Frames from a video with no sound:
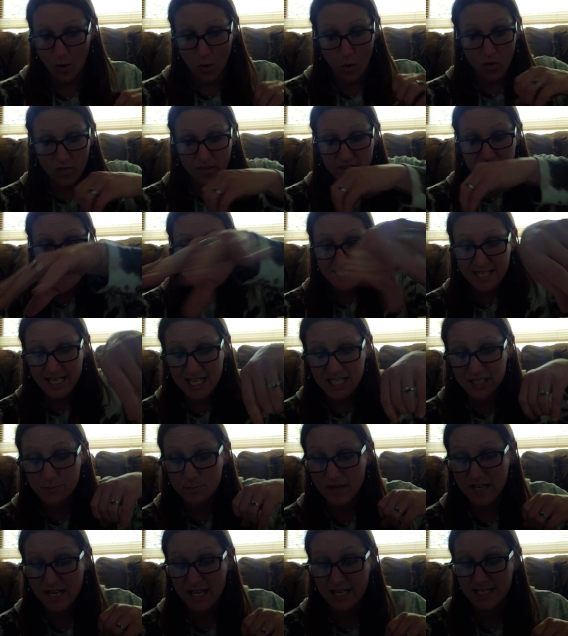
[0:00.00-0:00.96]
all these things
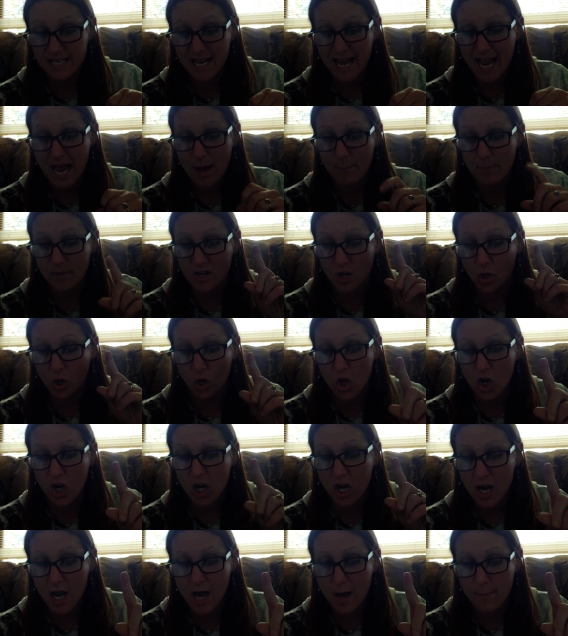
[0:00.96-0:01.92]
begin to happen,
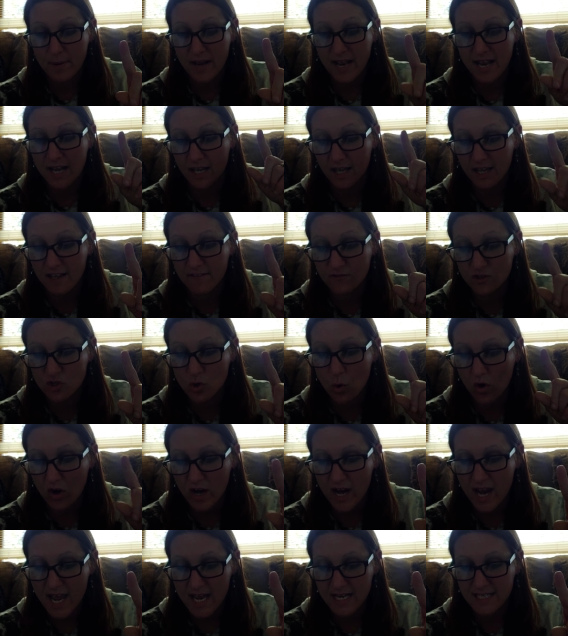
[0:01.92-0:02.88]
look up and lift
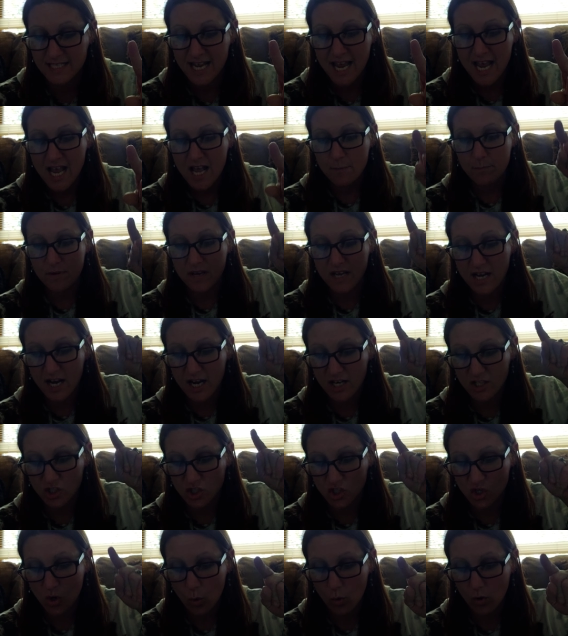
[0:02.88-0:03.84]
your heads
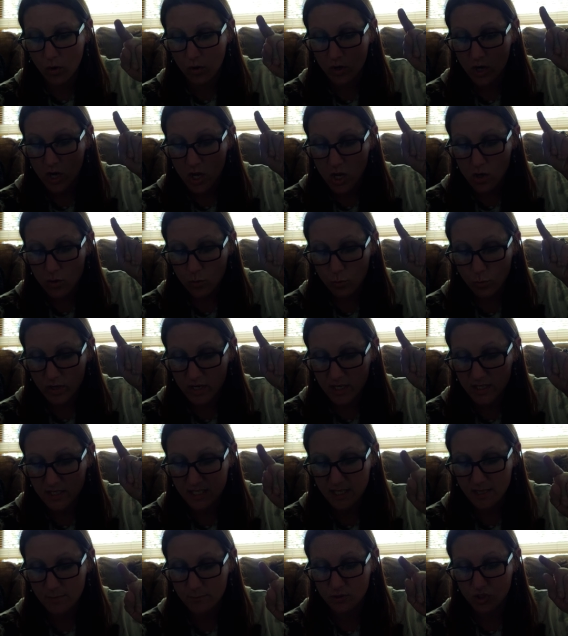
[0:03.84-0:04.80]
because your
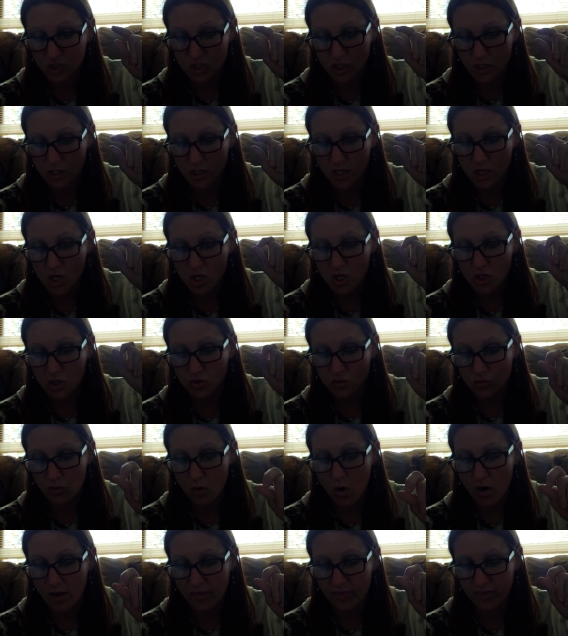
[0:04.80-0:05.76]
redemption
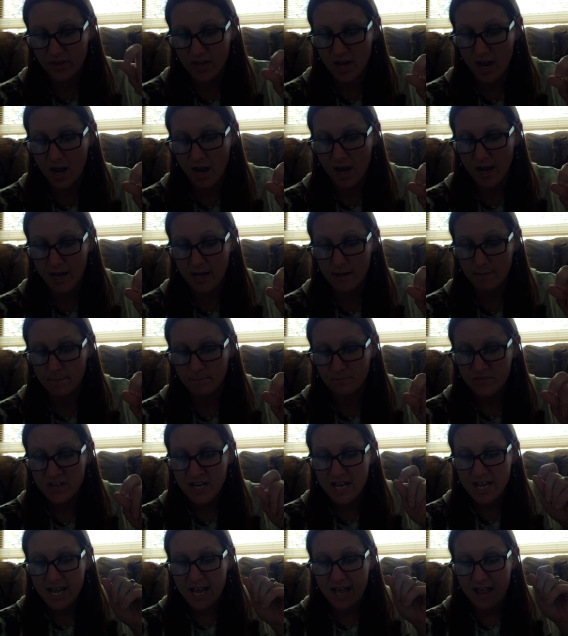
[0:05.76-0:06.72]
draweth nigh.
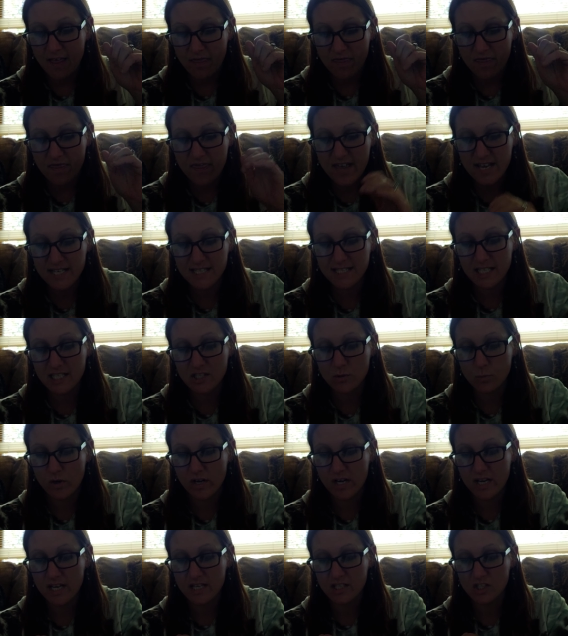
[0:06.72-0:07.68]
And this is
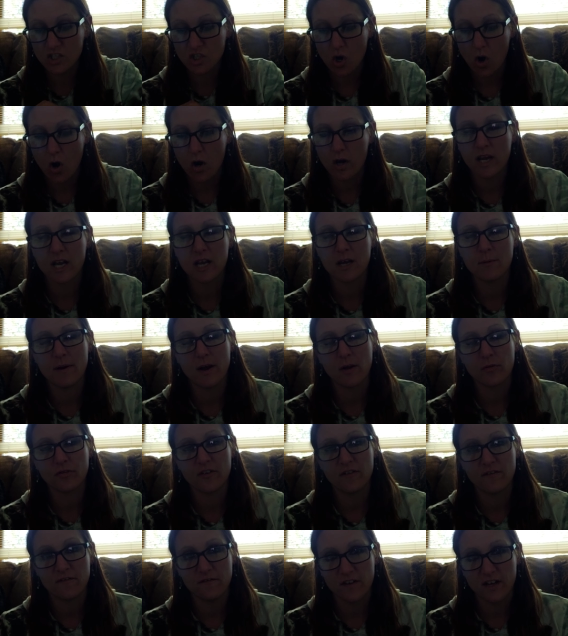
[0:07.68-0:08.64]
when he's talking
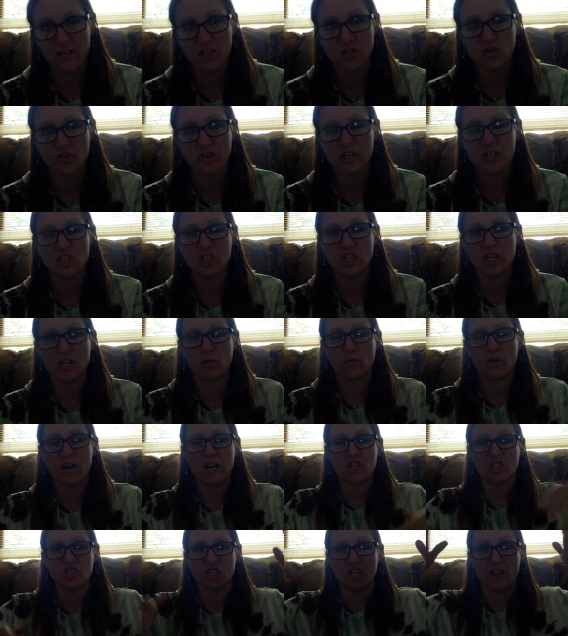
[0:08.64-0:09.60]
about the fig tree
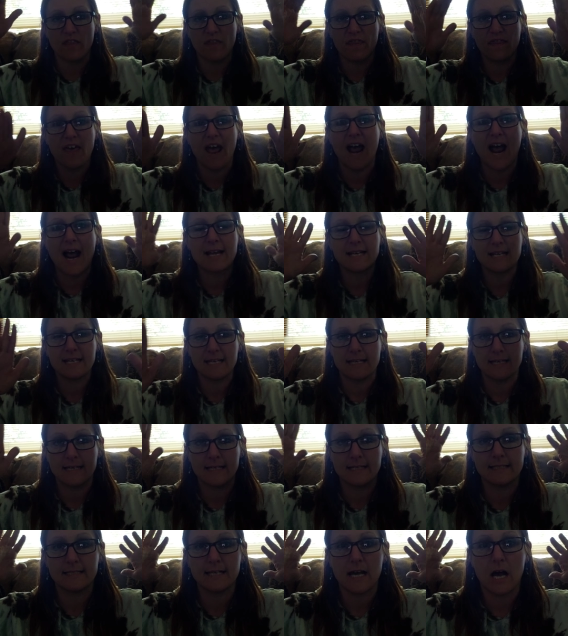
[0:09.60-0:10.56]
generation. That
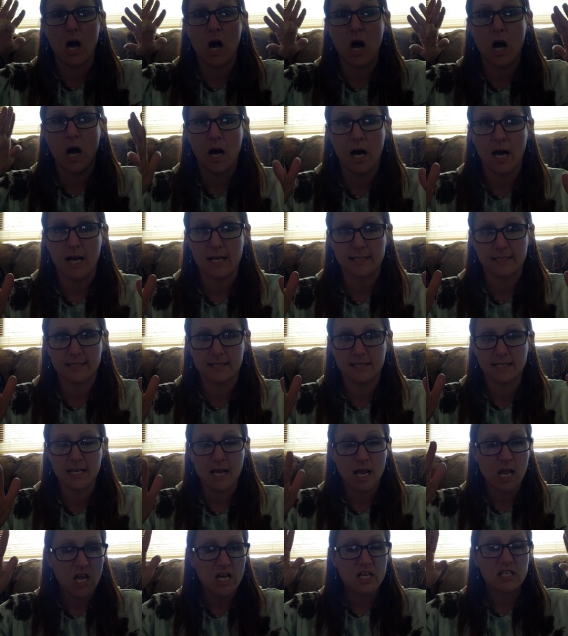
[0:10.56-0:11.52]
is
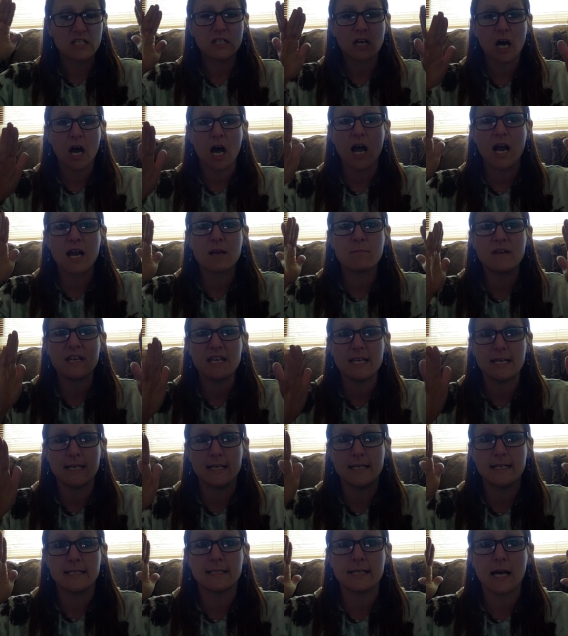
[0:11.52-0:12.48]
us. Time
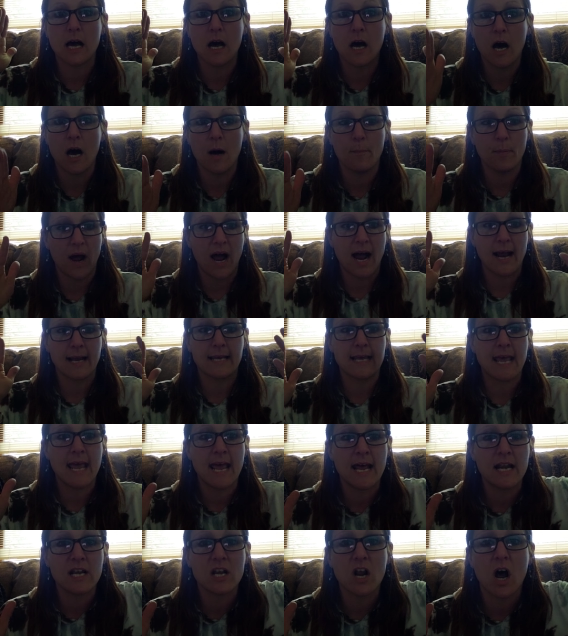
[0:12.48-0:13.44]
is up. I
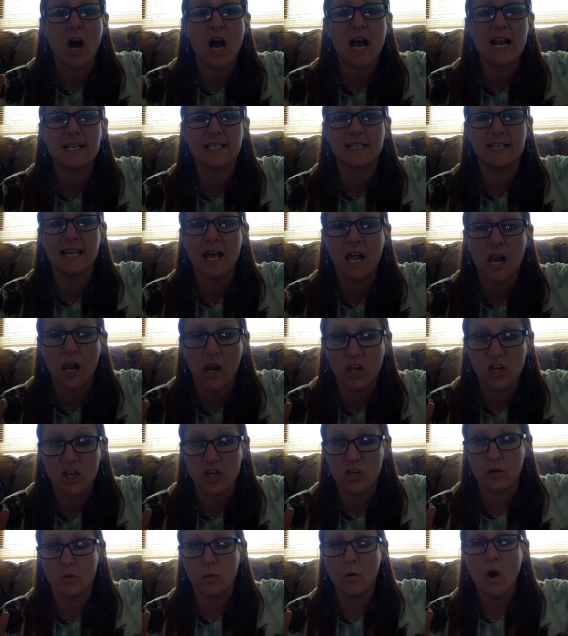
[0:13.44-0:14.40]
cannot tell
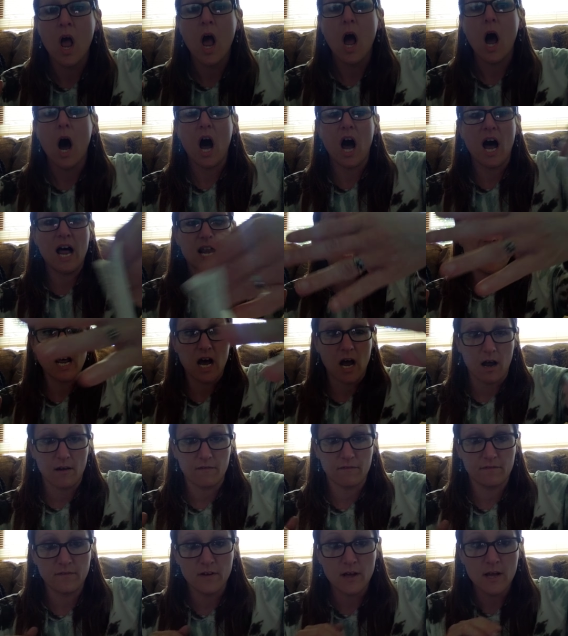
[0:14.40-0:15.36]
you
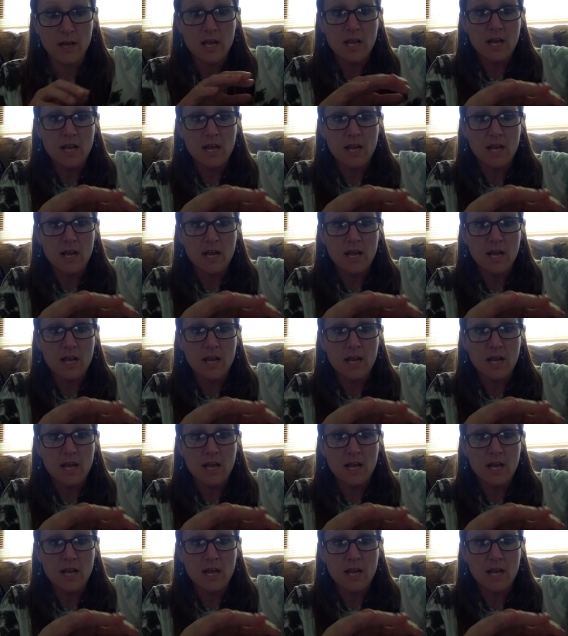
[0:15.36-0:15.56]
enough